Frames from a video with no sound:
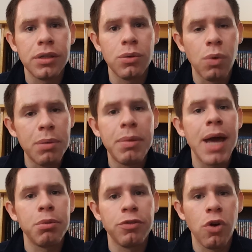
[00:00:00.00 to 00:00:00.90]
One
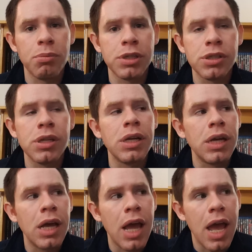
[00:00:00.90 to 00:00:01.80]
bad performance.
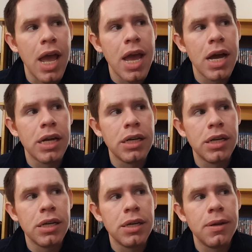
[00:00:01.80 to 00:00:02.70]

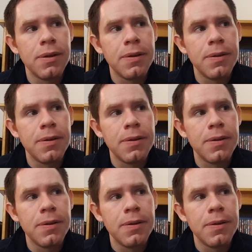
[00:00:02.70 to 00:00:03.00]
And